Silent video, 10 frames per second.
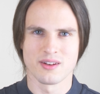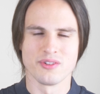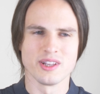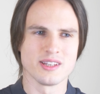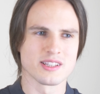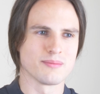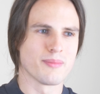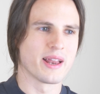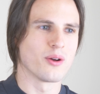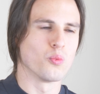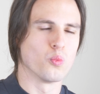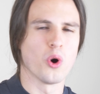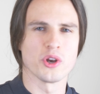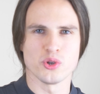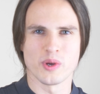It really doesn't matter
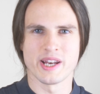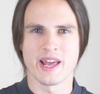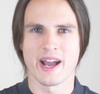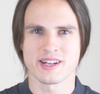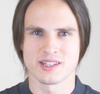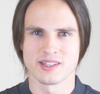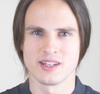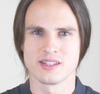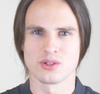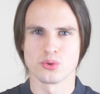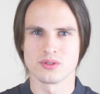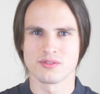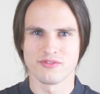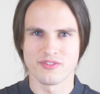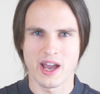what you eat actually to
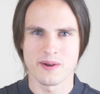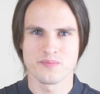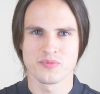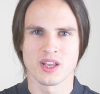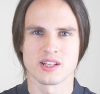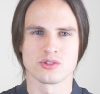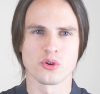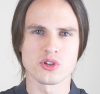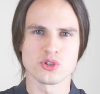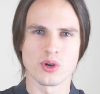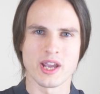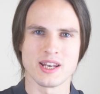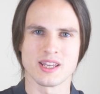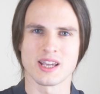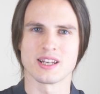lose fat. As long as you're
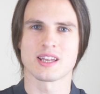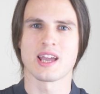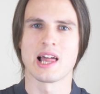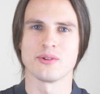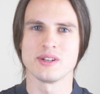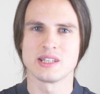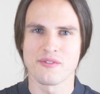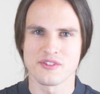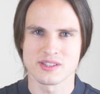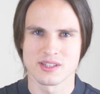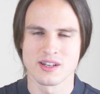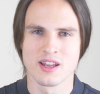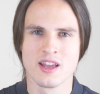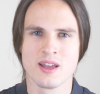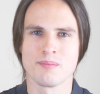eating in a calorie deficit,
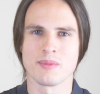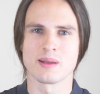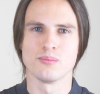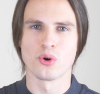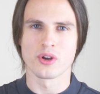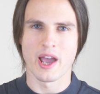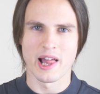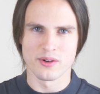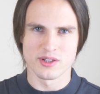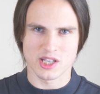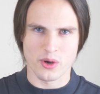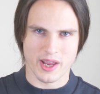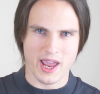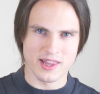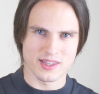meaning more calories
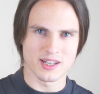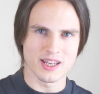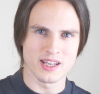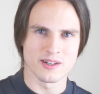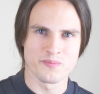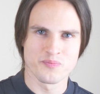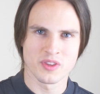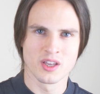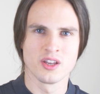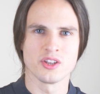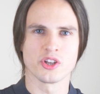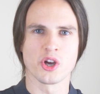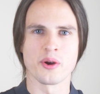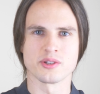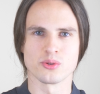going out than in, you're
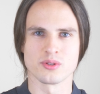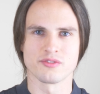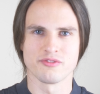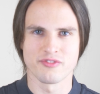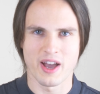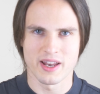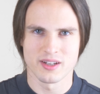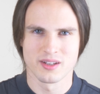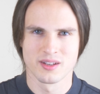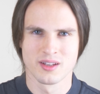going to lose fat.